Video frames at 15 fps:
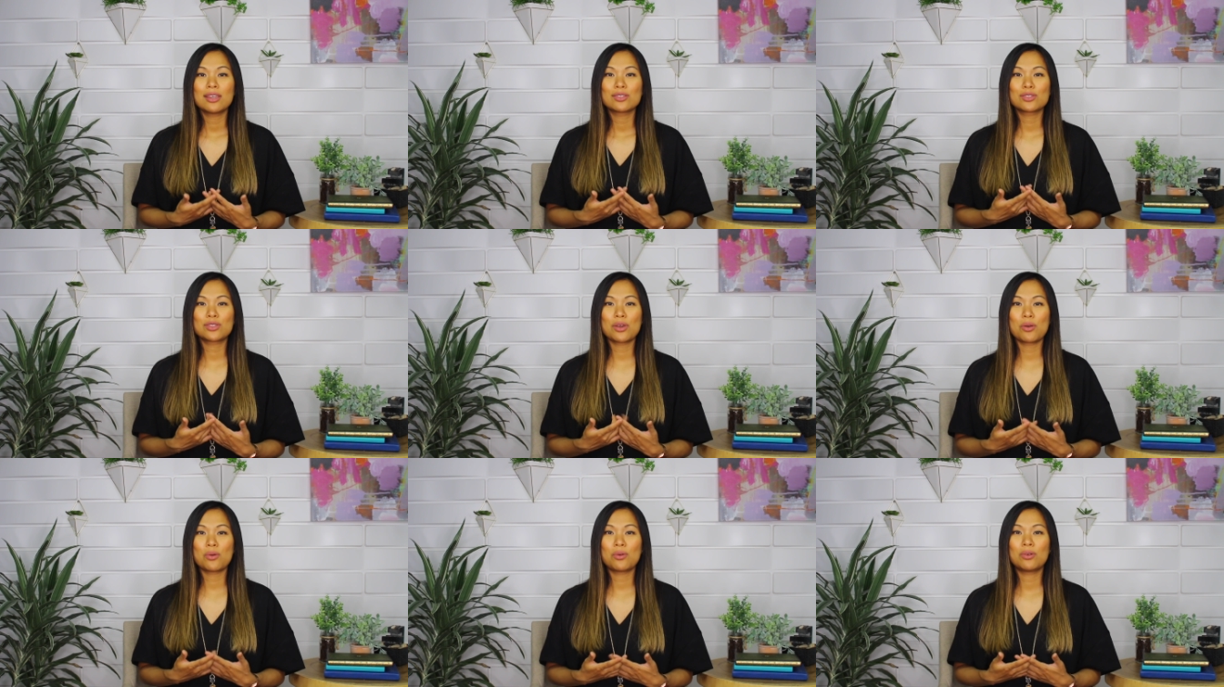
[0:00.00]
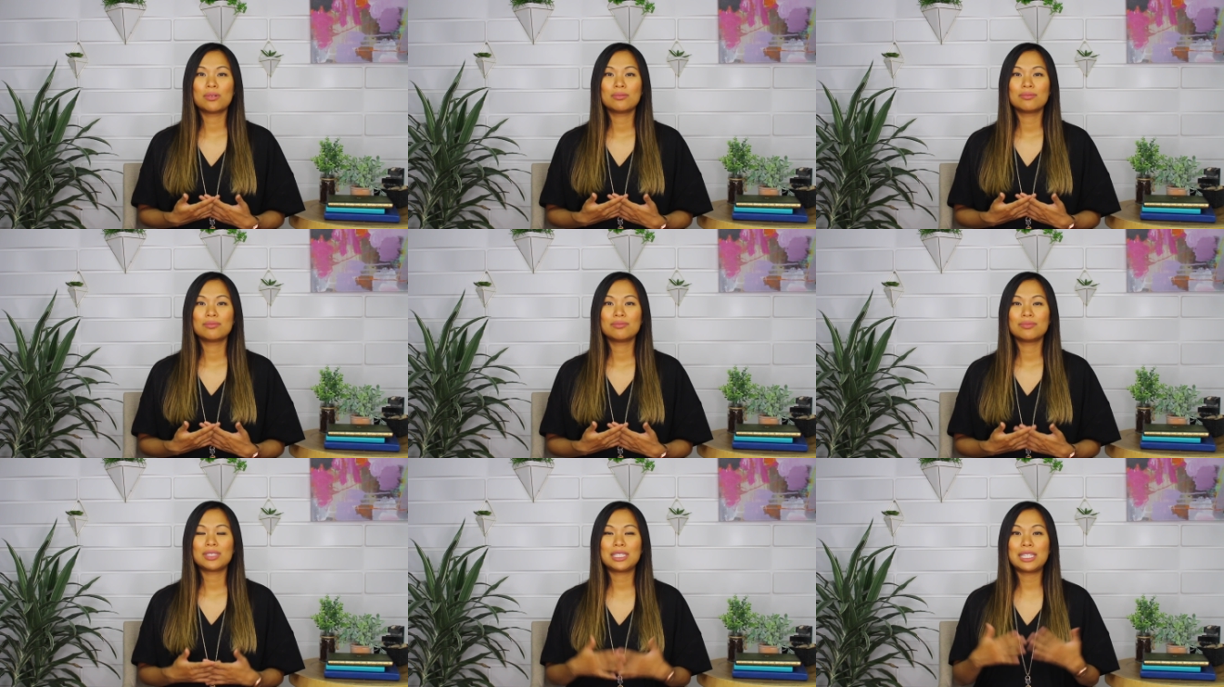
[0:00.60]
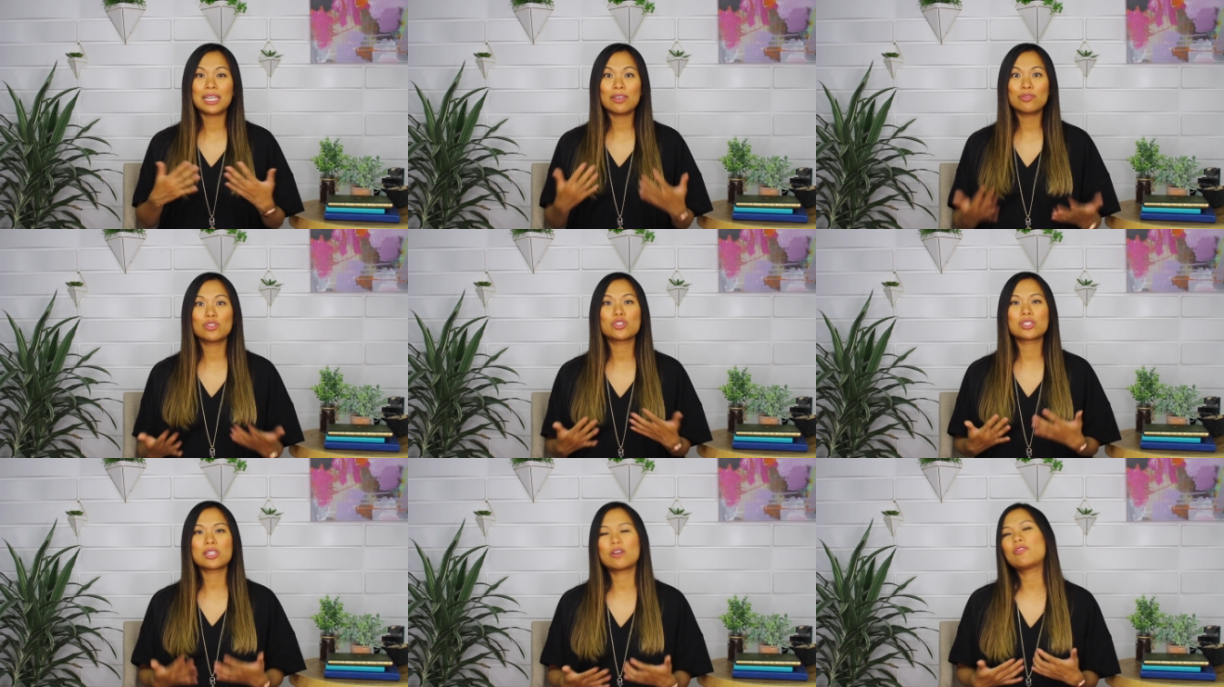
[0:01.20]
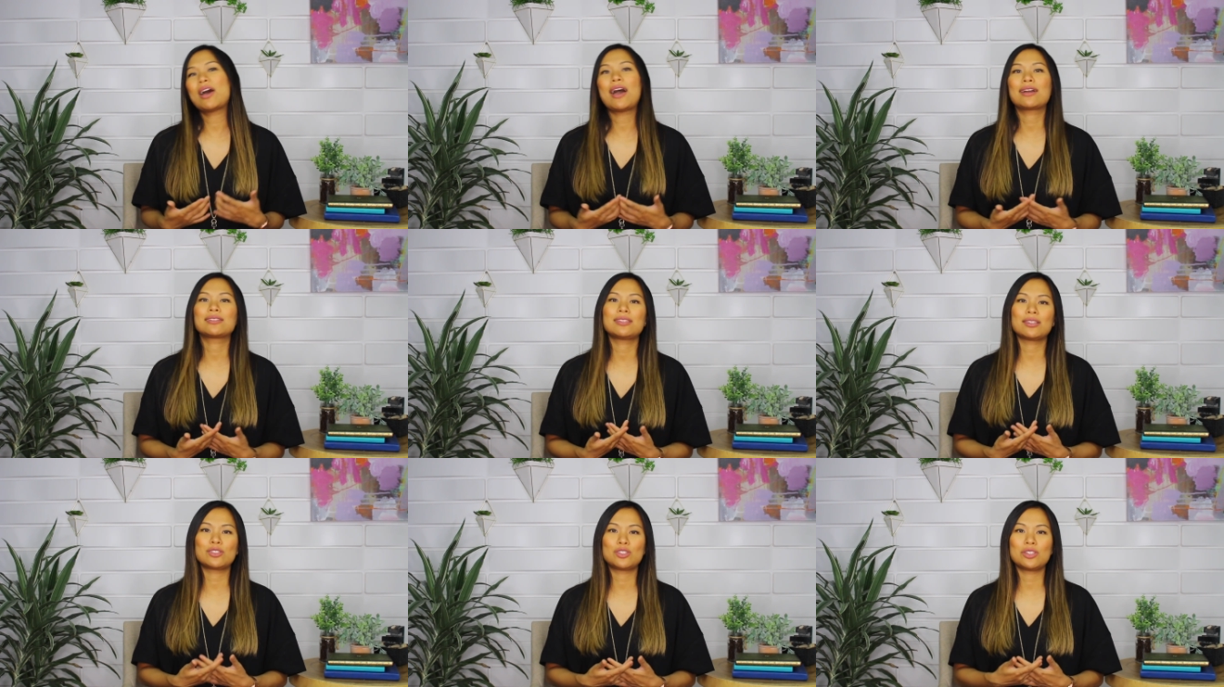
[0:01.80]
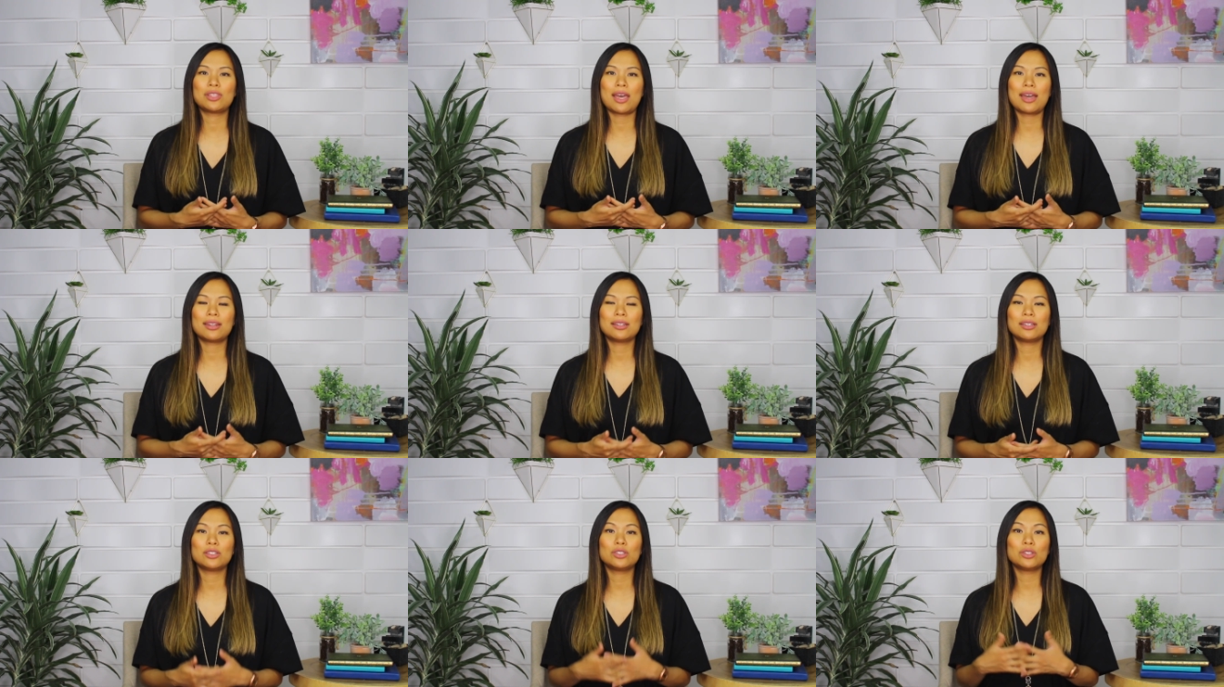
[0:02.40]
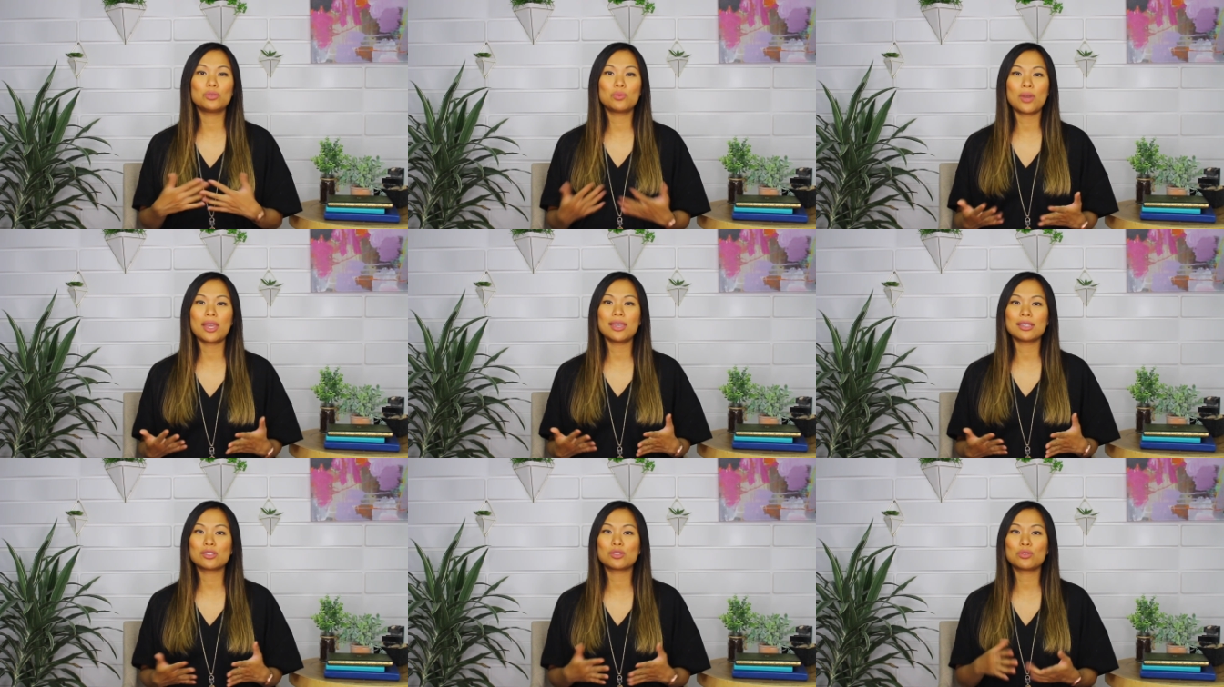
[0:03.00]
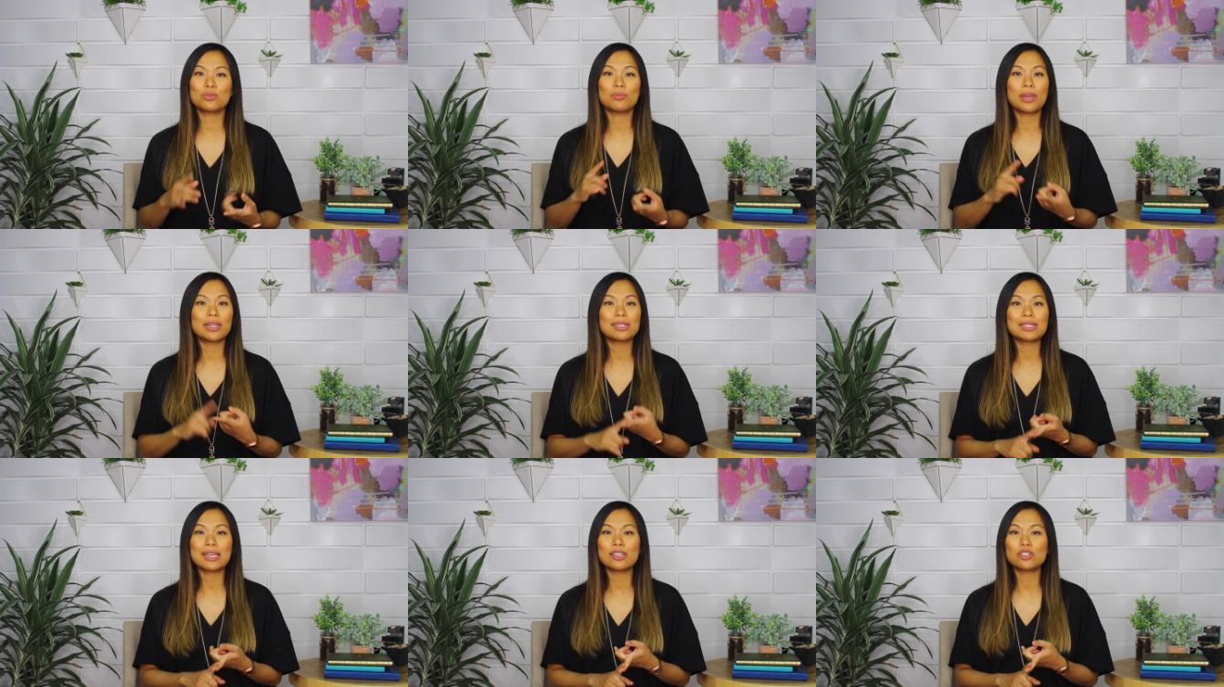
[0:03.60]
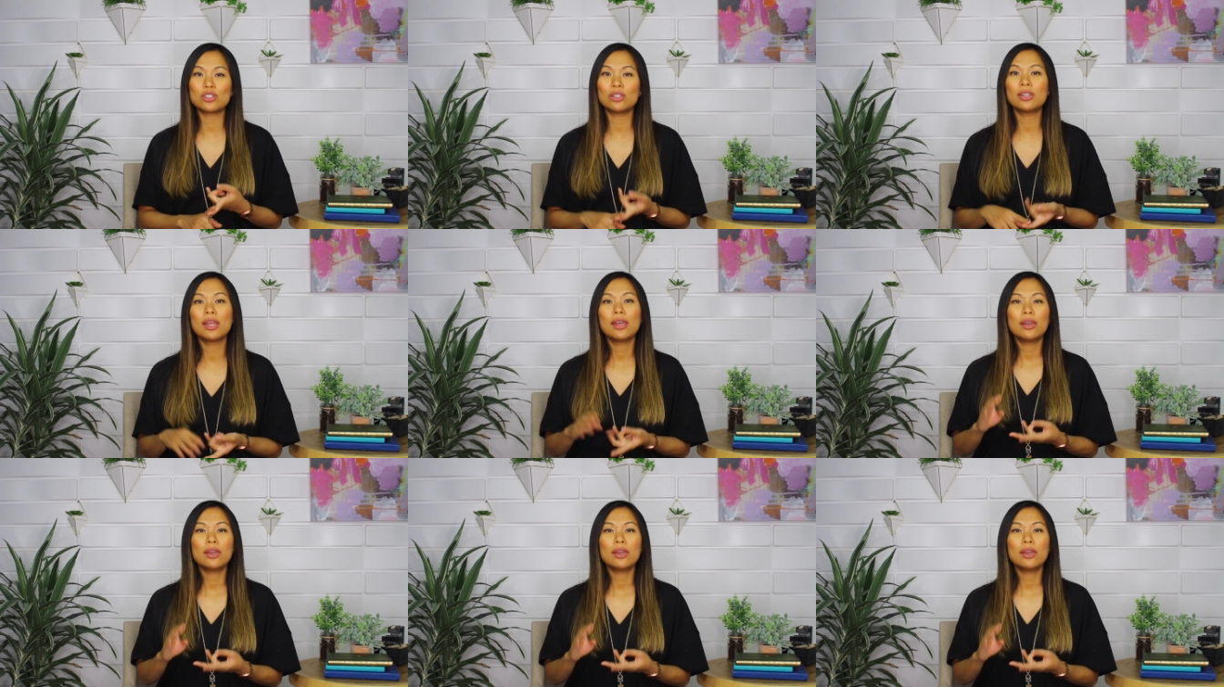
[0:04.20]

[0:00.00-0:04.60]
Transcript: So give yourself access to that. A good way is through meditation,